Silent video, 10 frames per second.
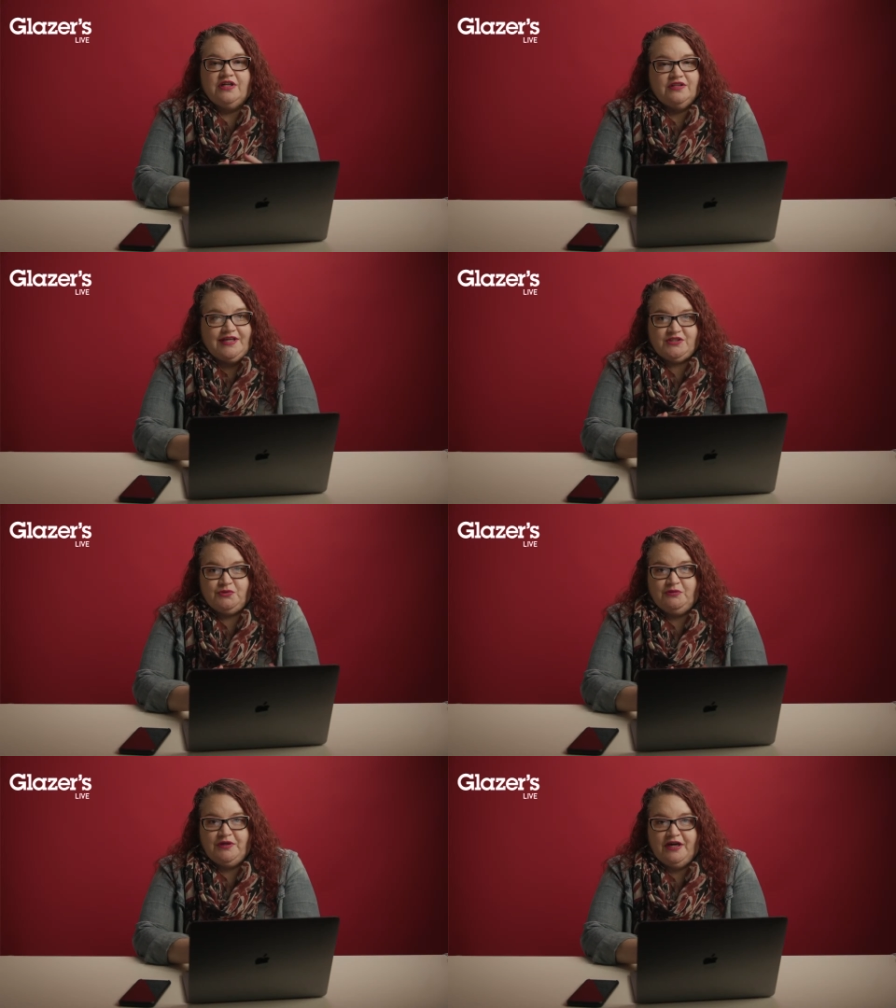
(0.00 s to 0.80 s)
Last
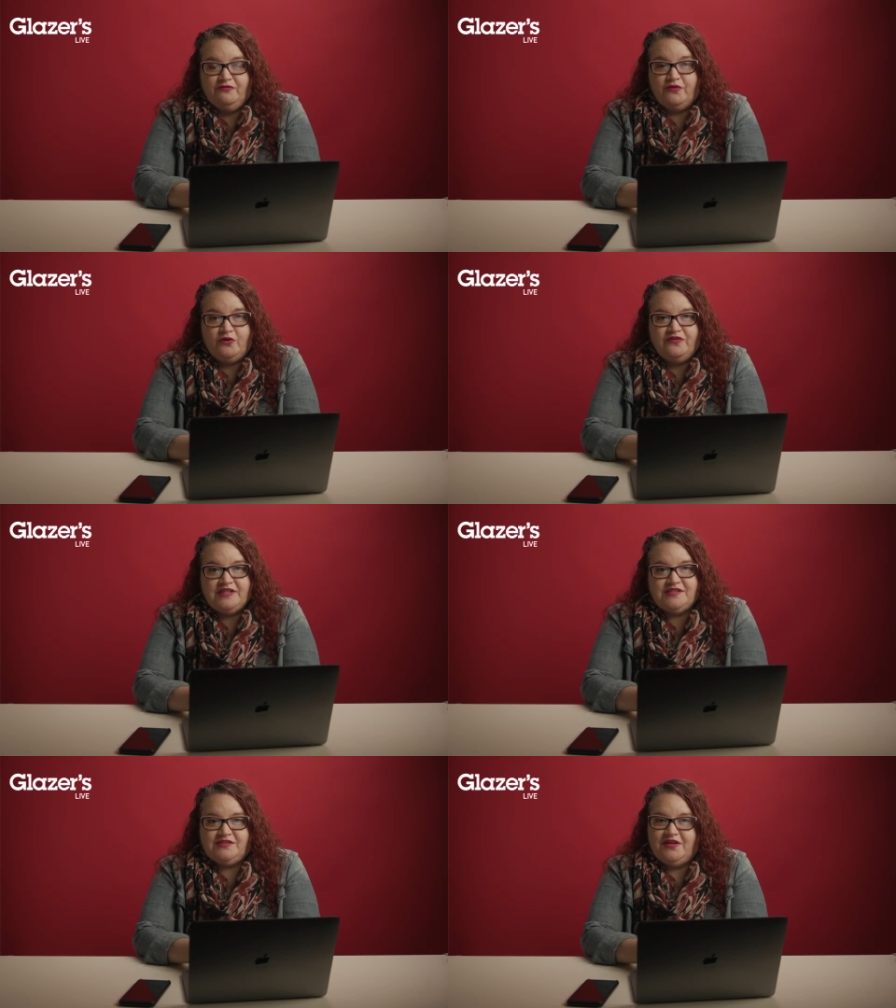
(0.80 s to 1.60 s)
week, we had
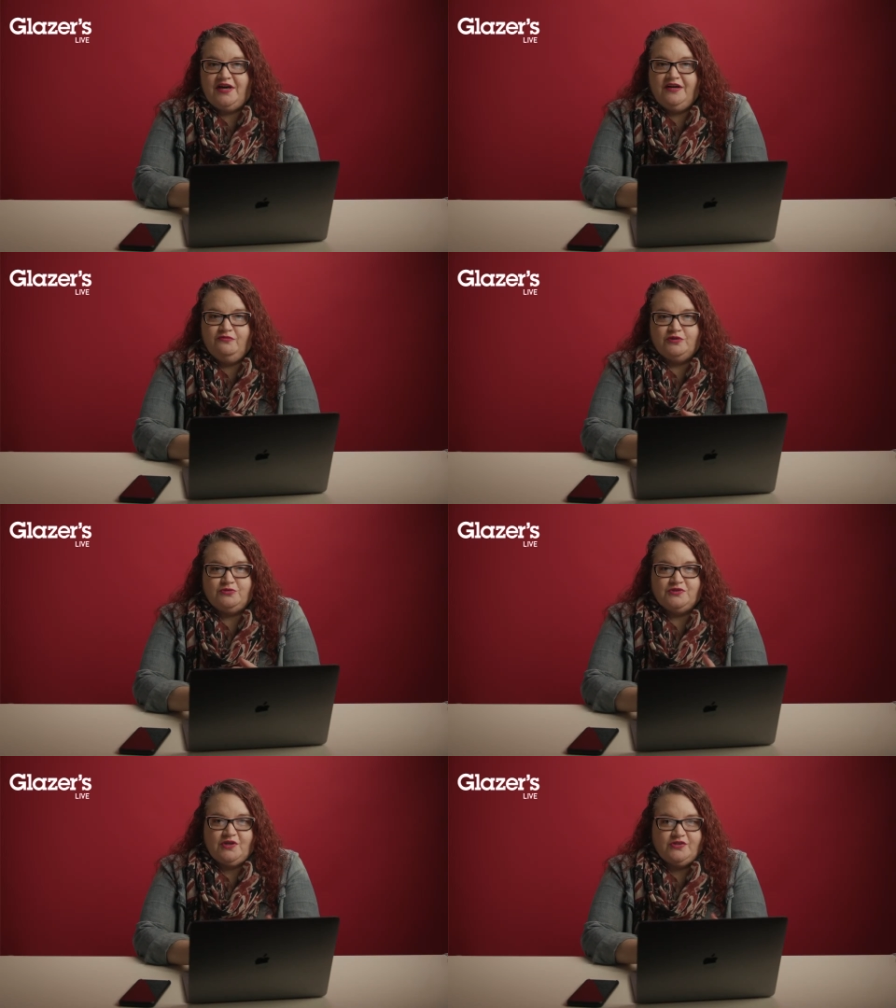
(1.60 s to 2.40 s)
PhotoFest Live, which
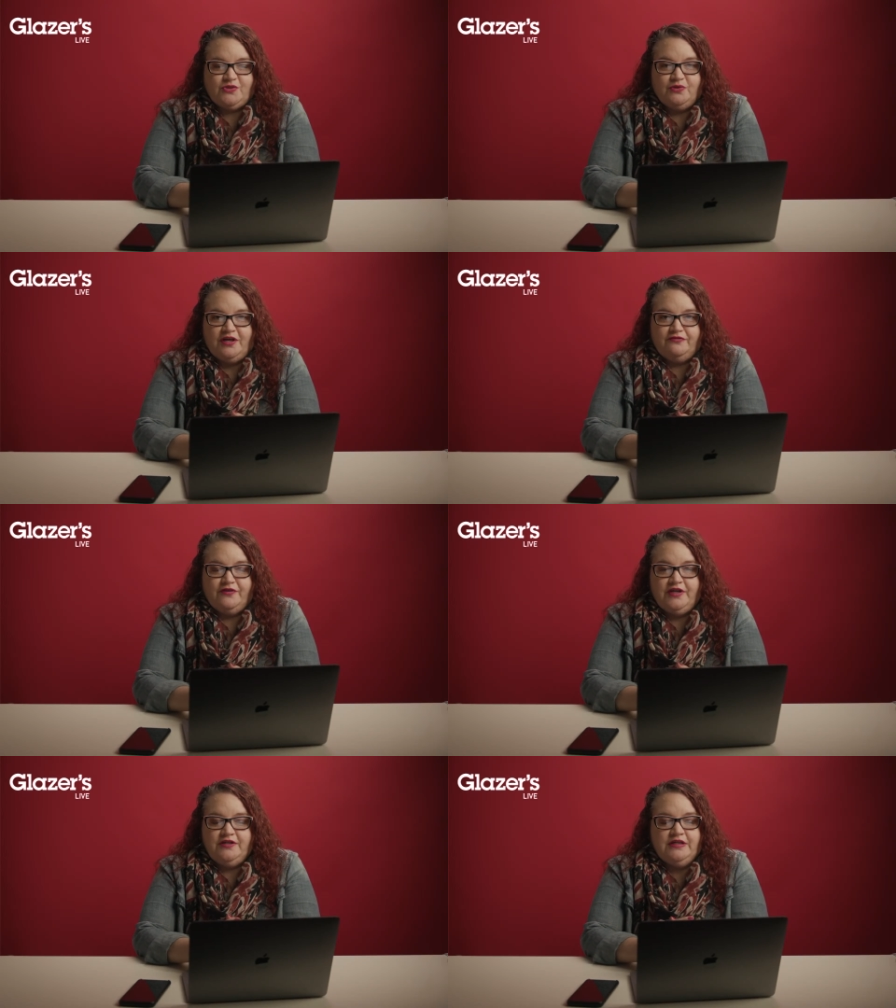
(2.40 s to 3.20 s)
was also a lot of
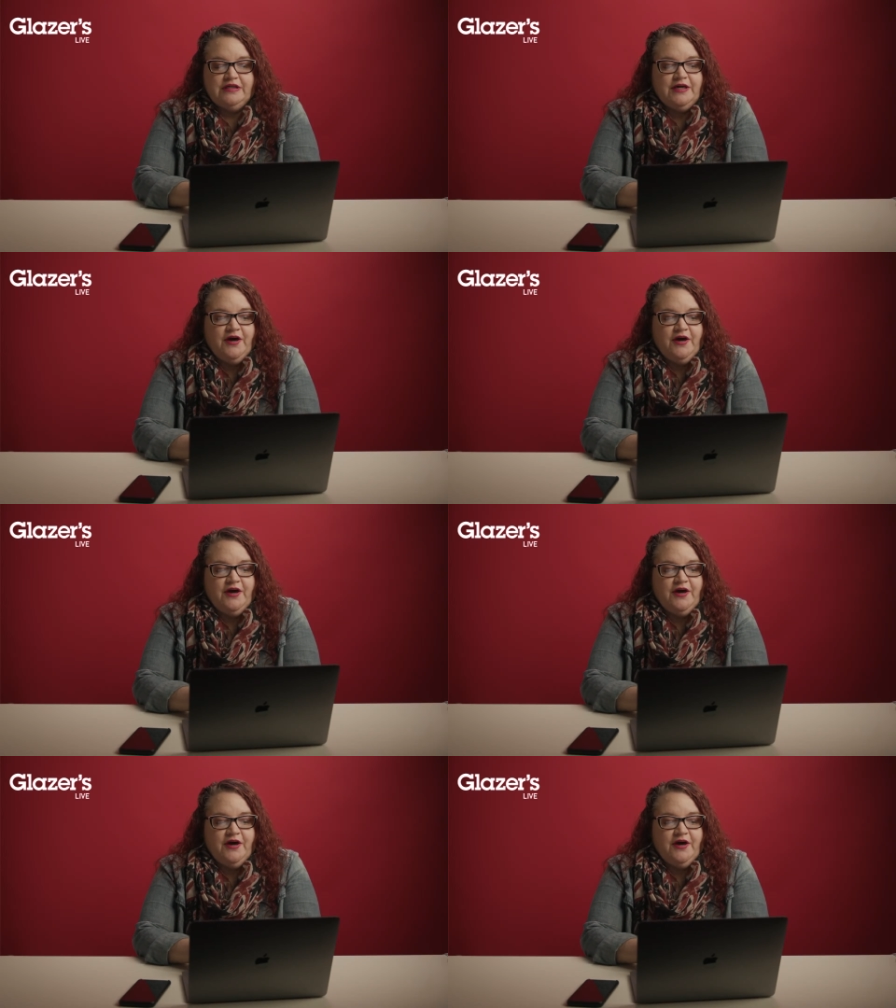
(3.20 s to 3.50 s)
fun.